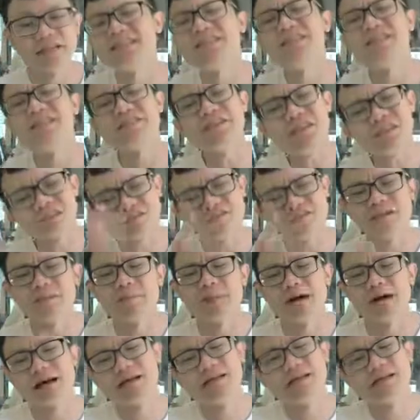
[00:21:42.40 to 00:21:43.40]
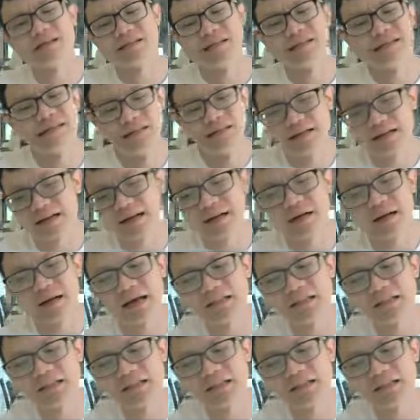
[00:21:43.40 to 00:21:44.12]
History also about understanding. Uh.